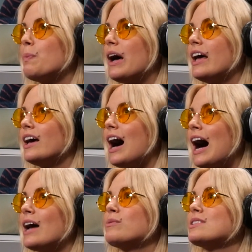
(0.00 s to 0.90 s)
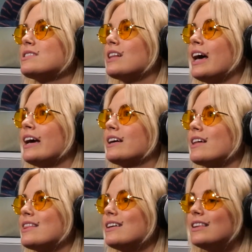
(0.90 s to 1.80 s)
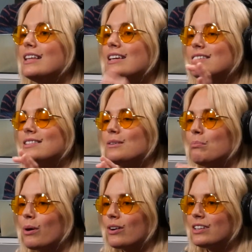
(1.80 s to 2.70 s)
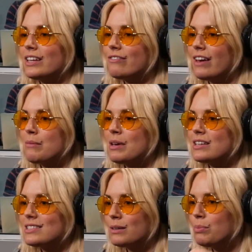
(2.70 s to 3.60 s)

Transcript: but I was like the least Berklee famous.